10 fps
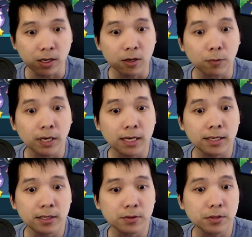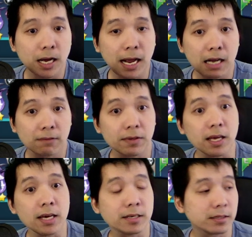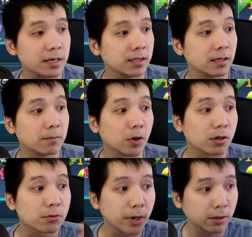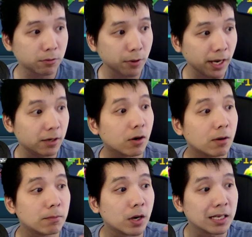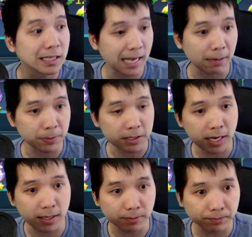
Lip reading: What I need to have is either more critical rate or more attack percent.